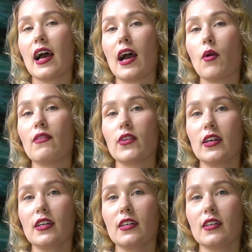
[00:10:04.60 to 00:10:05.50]

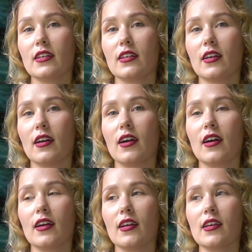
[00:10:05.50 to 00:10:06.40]
However,
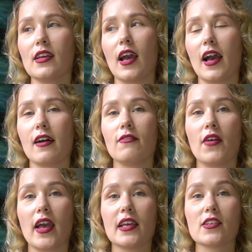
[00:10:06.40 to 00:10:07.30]
I have
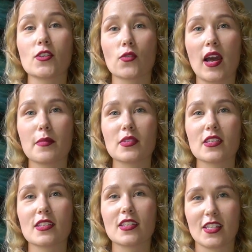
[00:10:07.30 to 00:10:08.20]
a
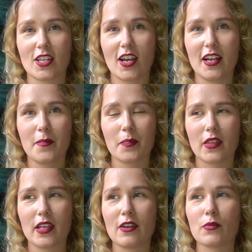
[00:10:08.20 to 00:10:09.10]
scrapped design
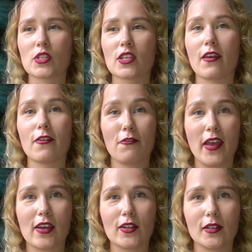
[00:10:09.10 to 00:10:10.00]
it was a
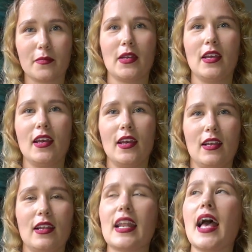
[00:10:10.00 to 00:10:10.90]
fail,
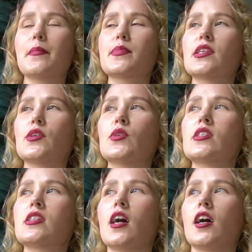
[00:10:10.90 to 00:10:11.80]
an
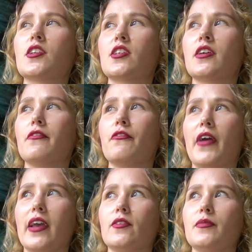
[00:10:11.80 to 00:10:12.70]
absolute utter
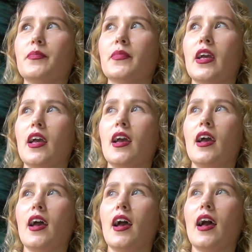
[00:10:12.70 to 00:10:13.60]
fail.
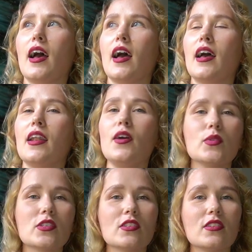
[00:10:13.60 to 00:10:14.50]
And I
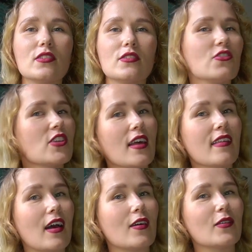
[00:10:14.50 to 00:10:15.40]
wanted to share
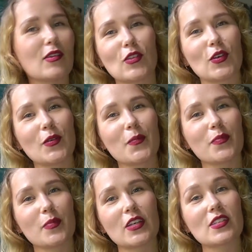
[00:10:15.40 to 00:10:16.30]
that with you
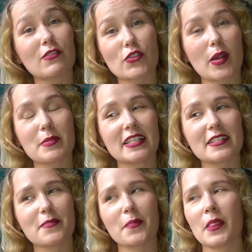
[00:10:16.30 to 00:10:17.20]
because I've scrapped
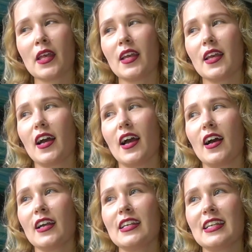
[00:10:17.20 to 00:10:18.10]
it.
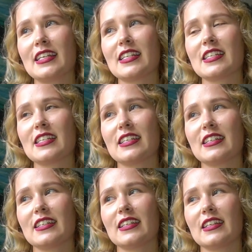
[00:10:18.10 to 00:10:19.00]
I knit
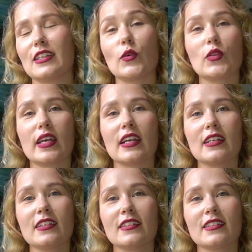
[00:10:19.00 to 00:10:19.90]
the whole thing